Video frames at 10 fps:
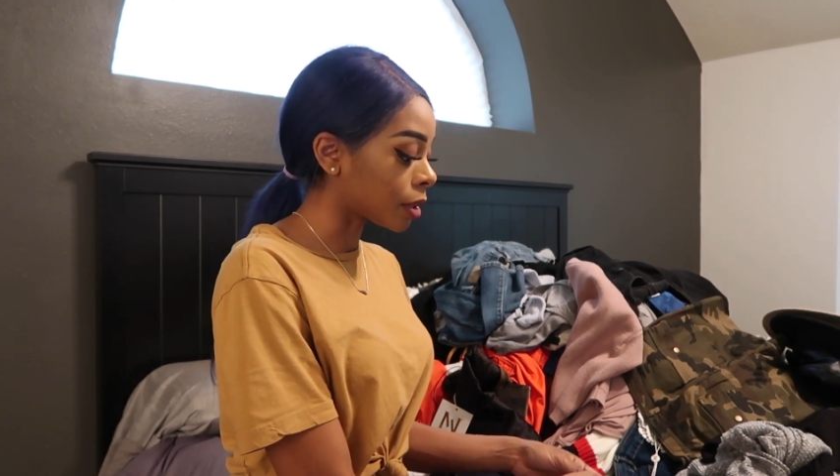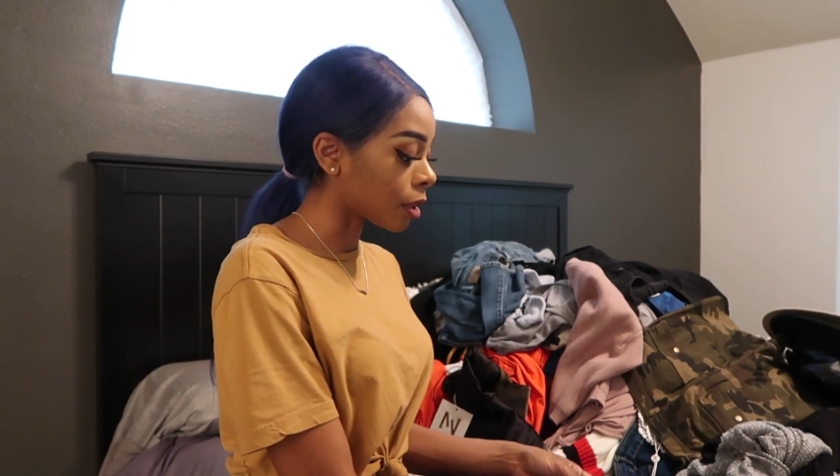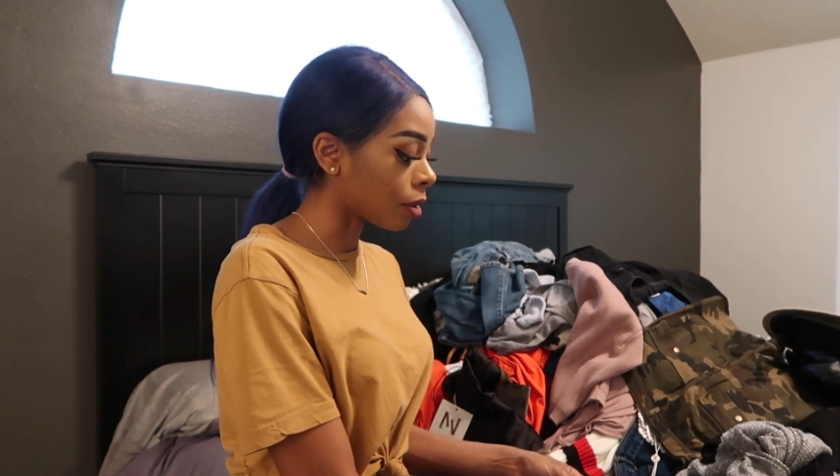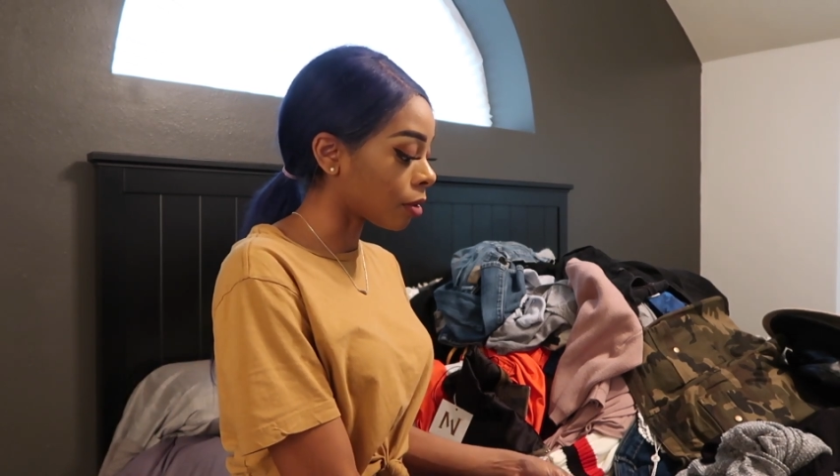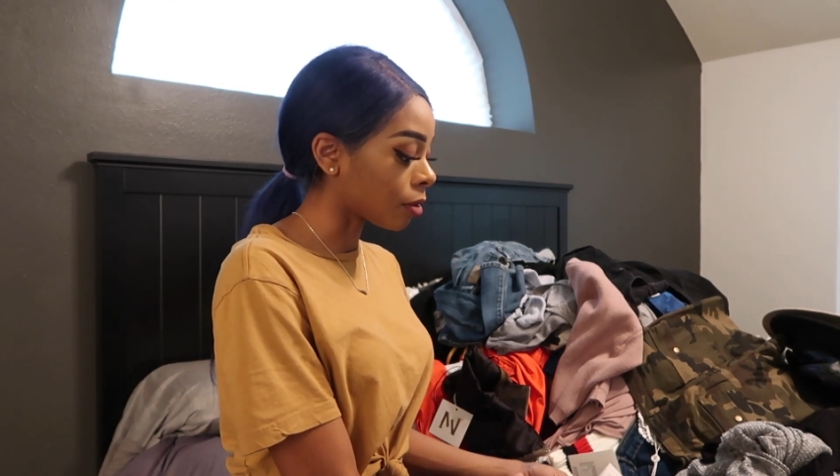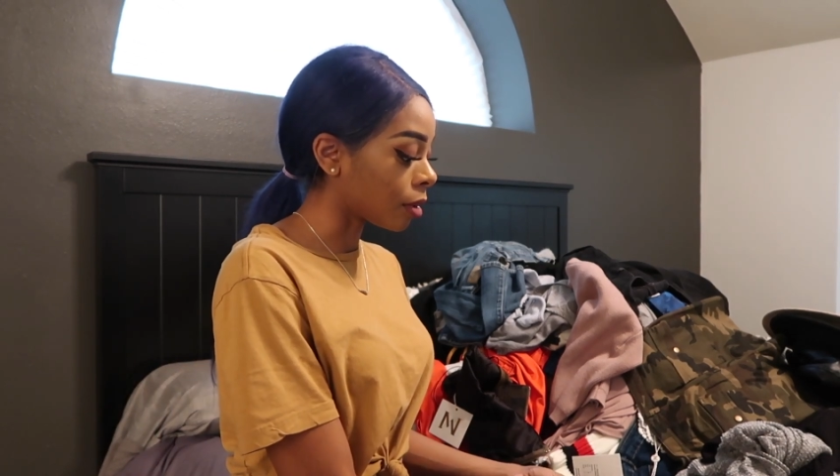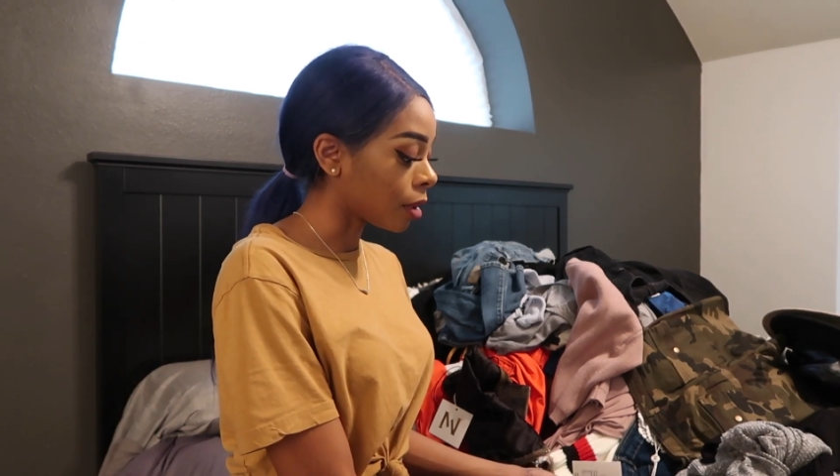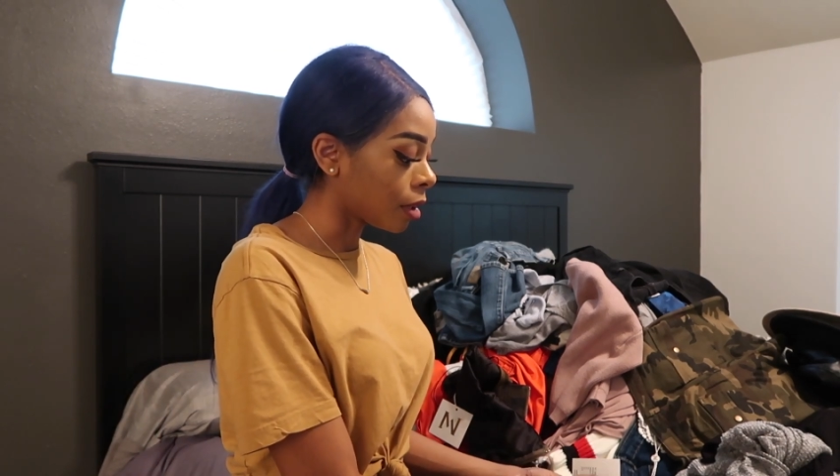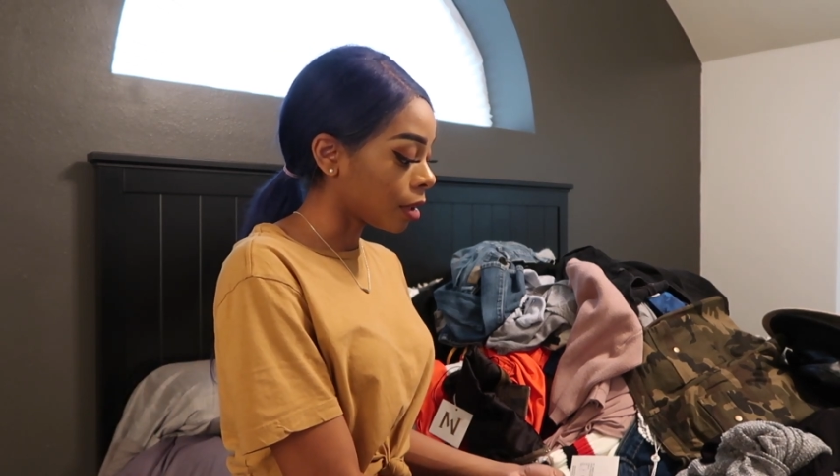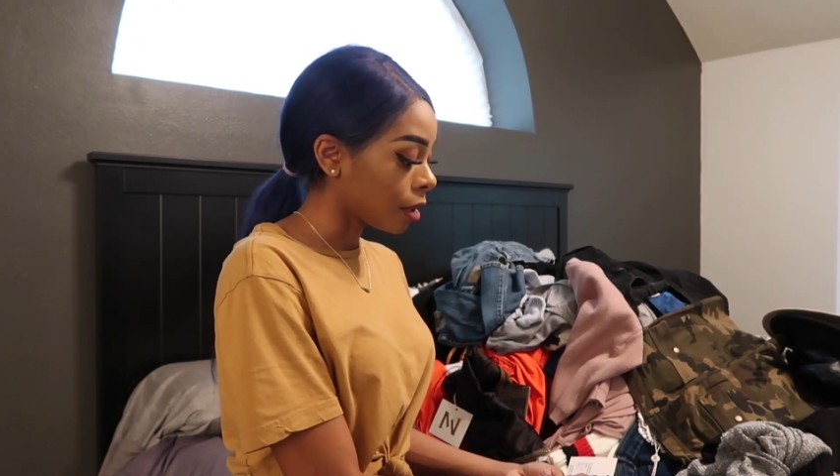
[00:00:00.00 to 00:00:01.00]
So
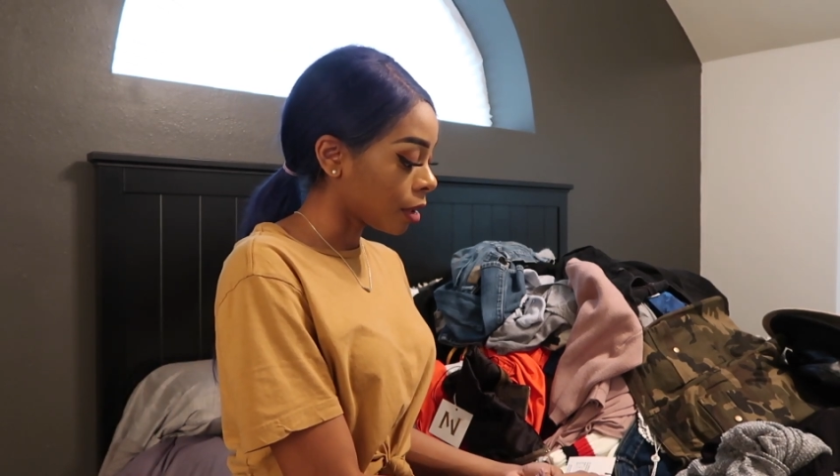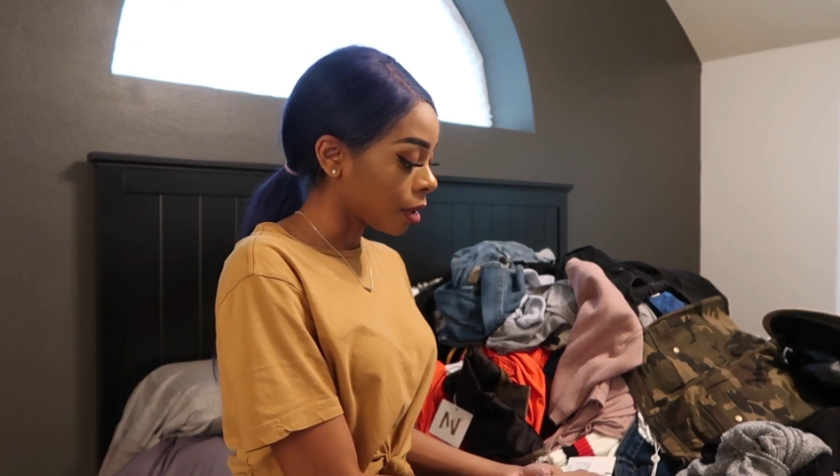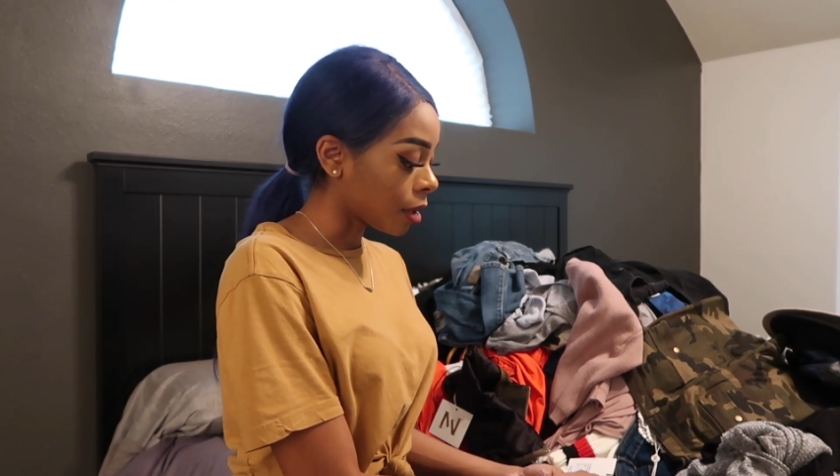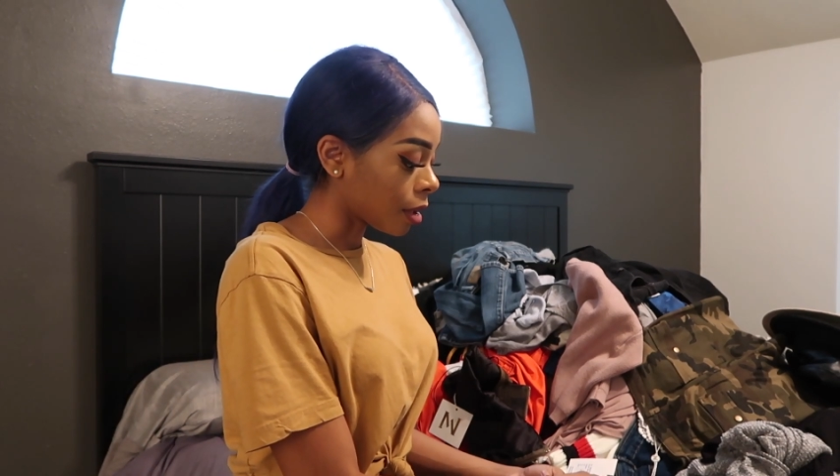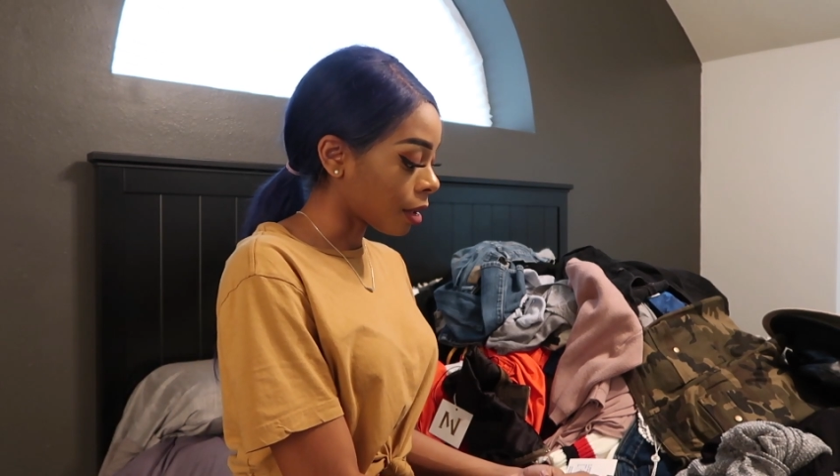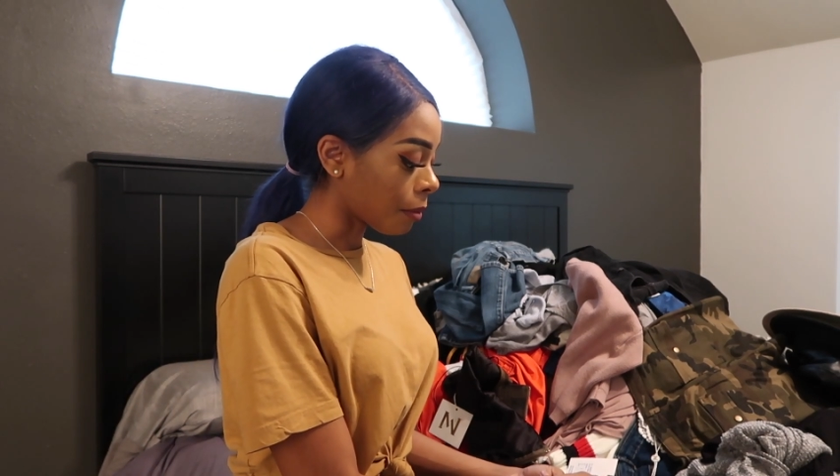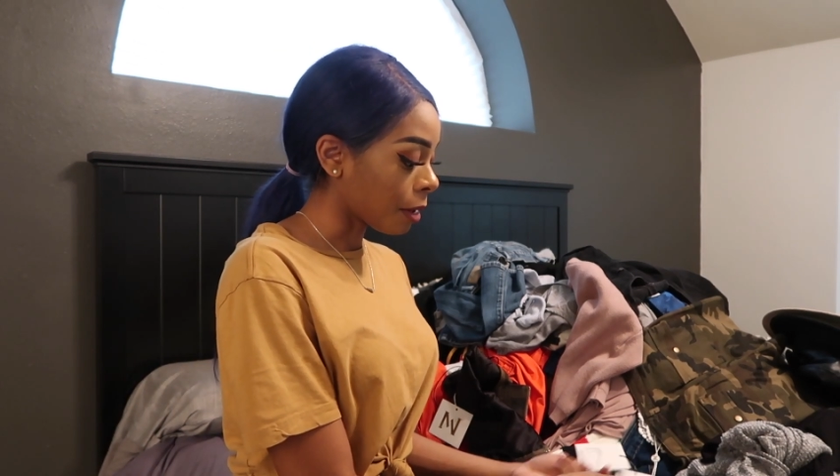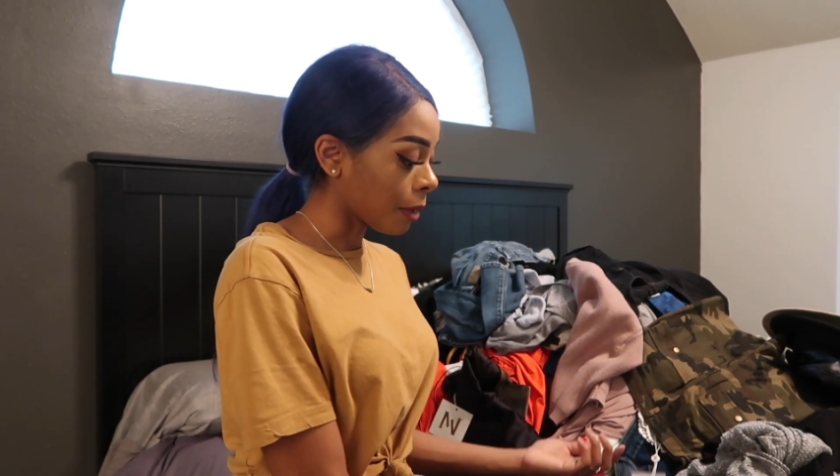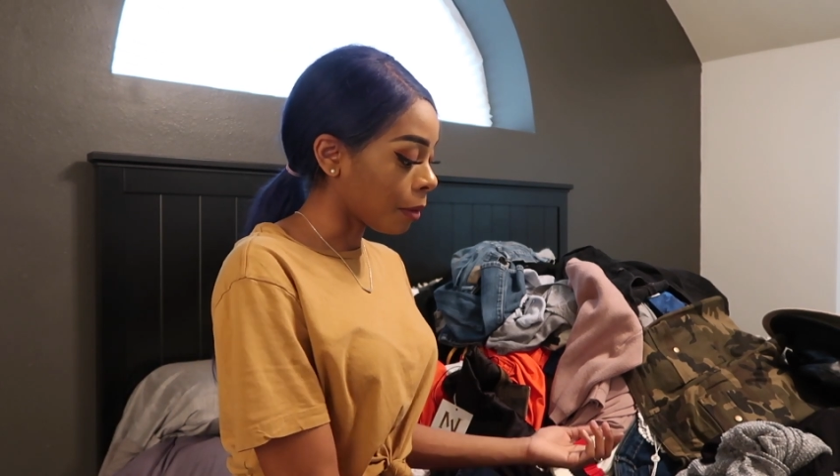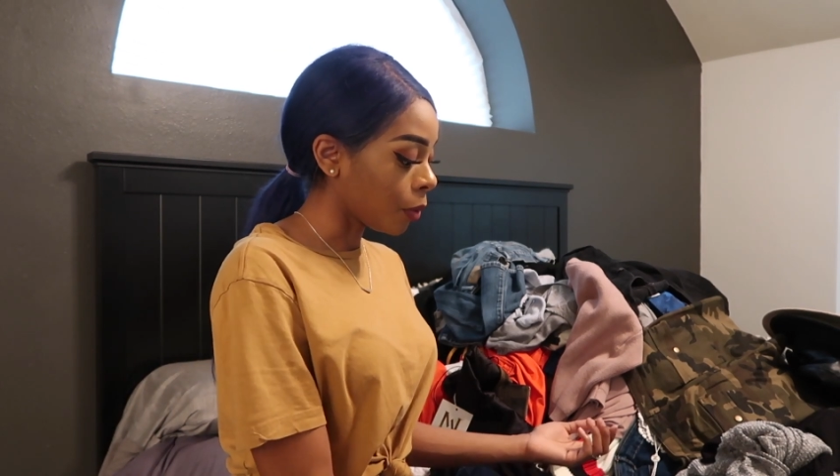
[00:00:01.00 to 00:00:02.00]
I
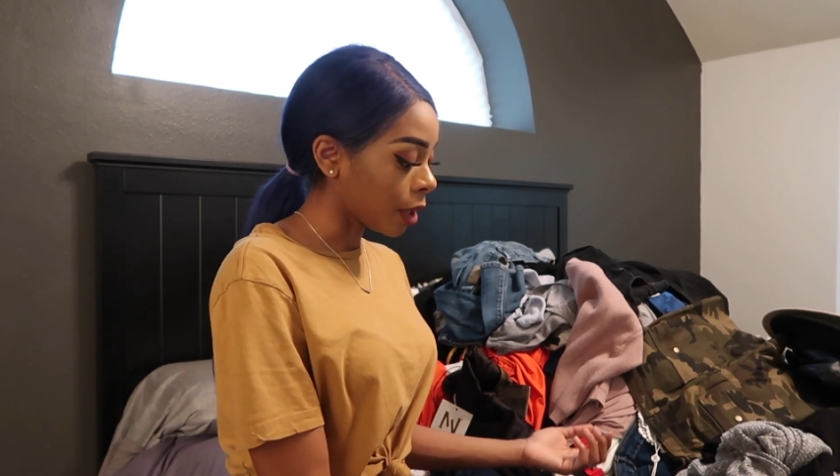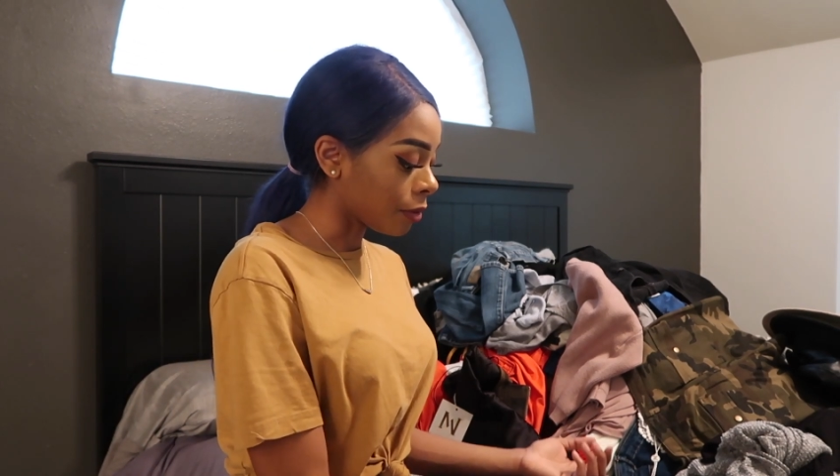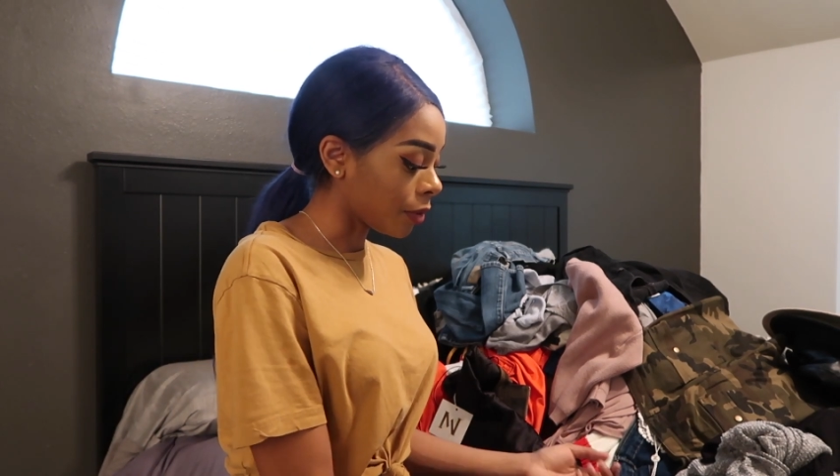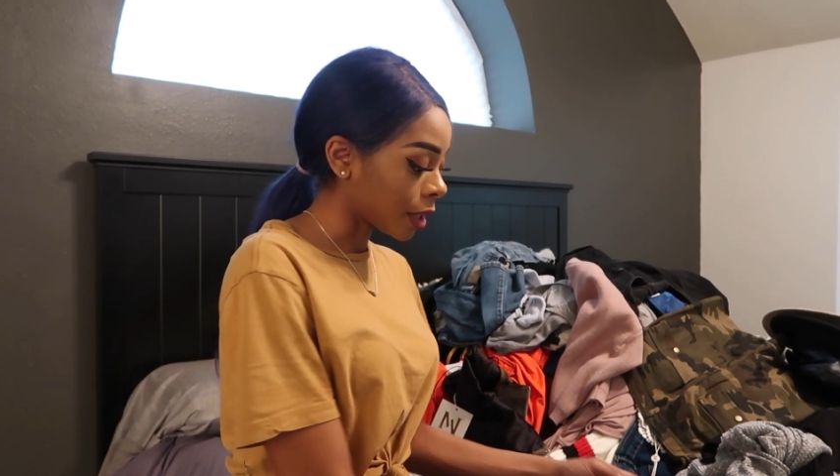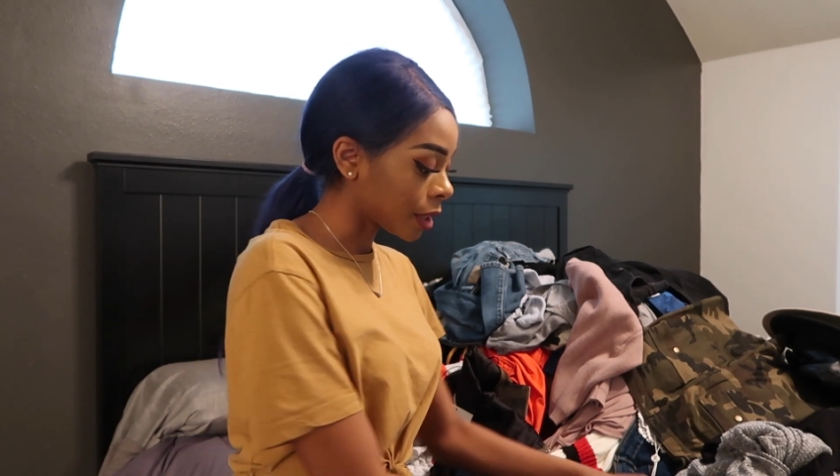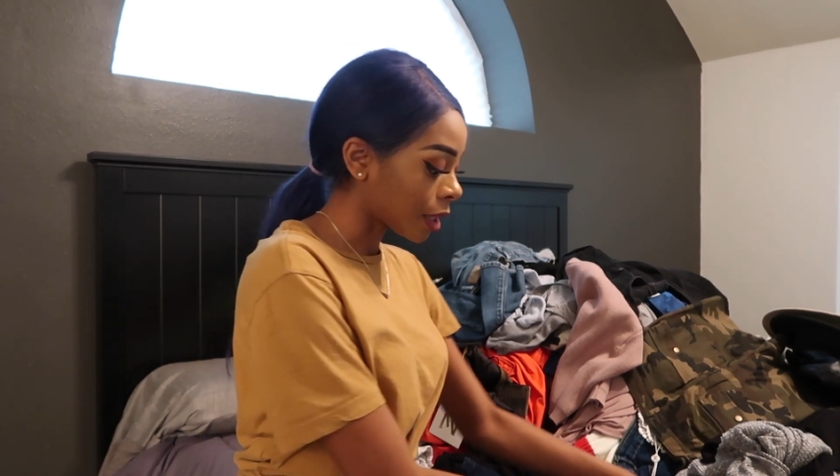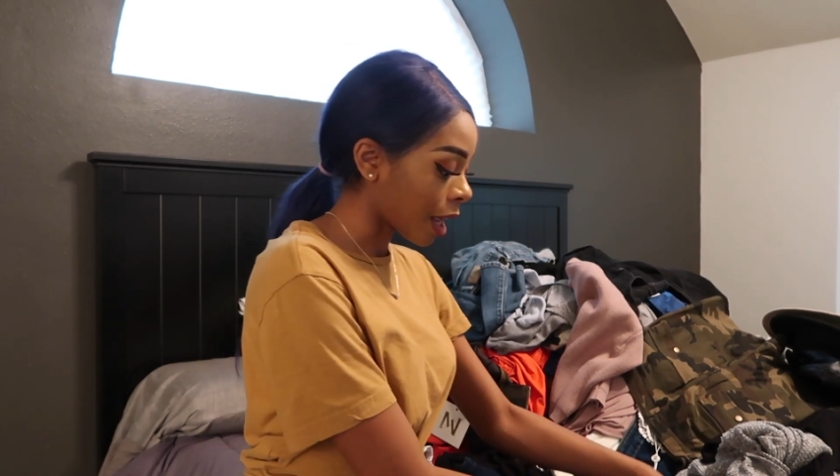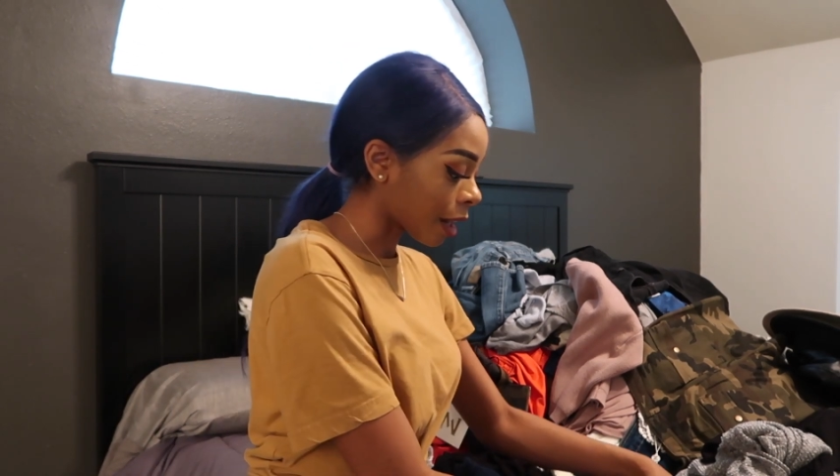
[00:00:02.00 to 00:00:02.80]
mean, maybe we could fix it.